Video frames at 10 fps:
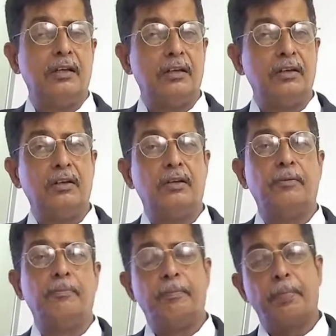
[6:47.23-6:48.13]
As a
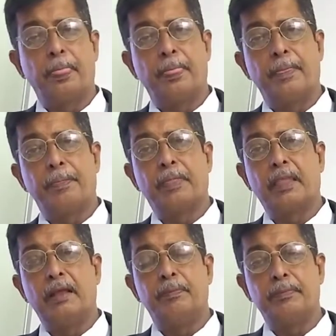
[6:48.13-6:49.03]
result, we
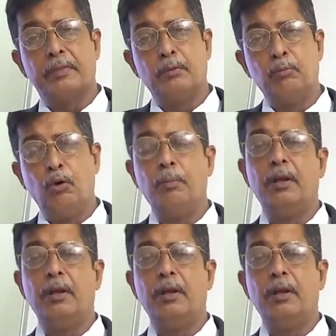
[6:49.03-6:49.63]
will never